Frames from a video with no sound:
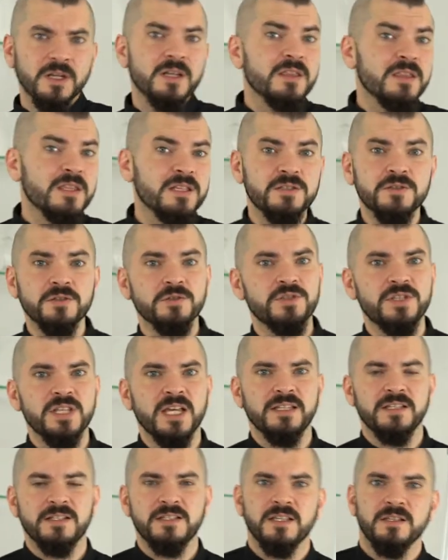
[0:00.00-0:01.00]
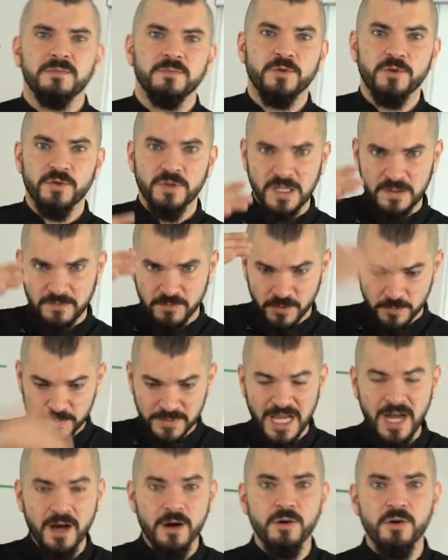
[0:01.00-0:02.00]
There's no standards anymore. From
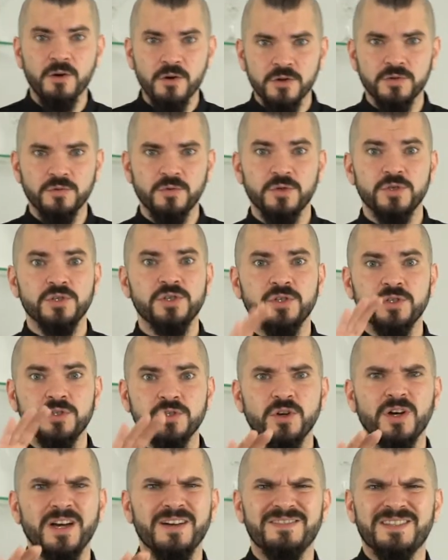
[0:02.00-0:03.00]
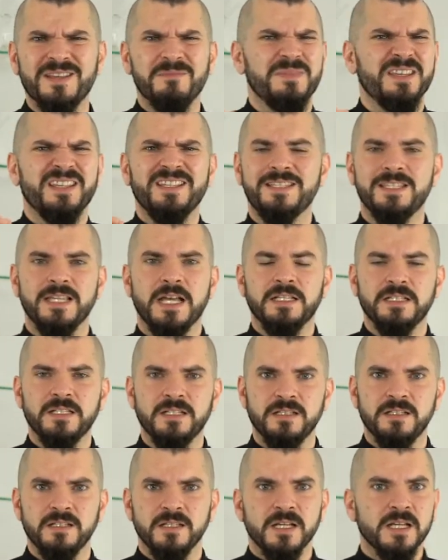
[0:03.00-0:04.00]
now onwards, you don't have something
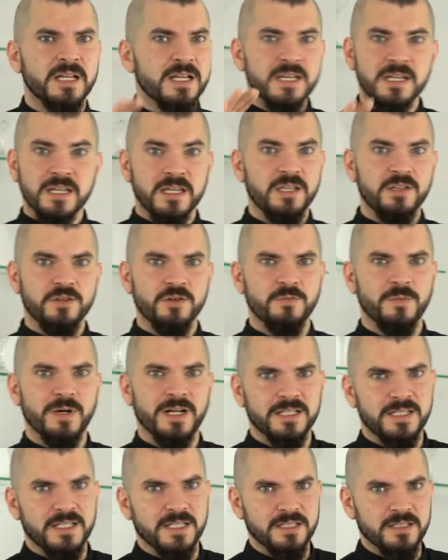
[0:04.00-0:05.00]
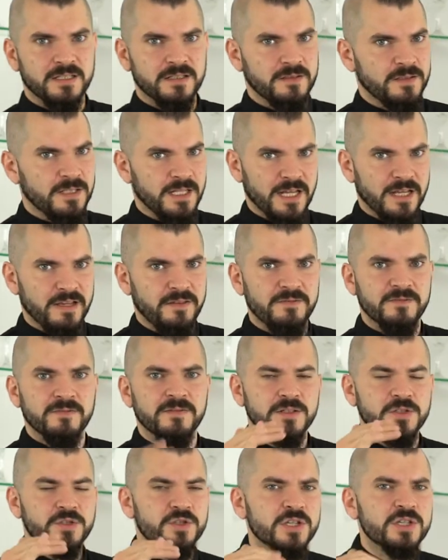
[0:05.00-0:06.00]
standard in your bartending life.
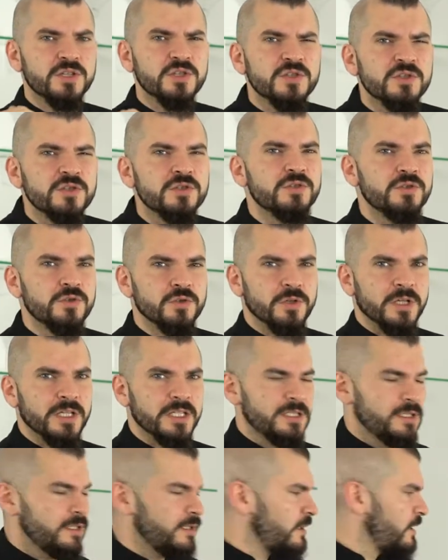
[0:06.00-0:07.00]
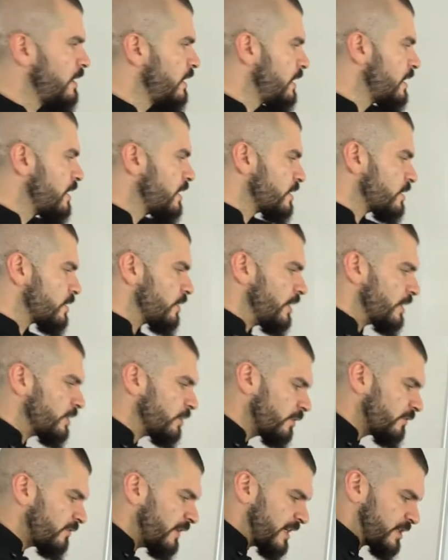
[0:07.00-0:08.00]
Just do it. So, an
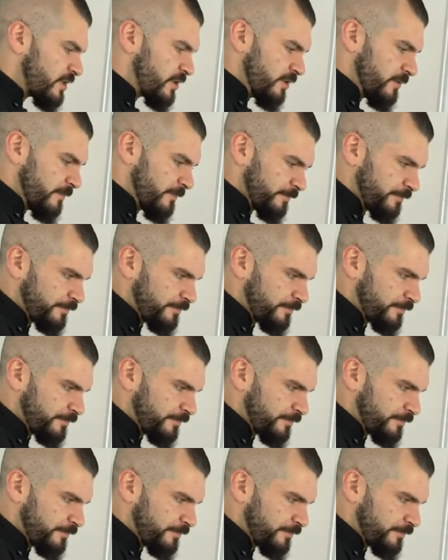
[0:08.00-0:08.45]
old-fashioned.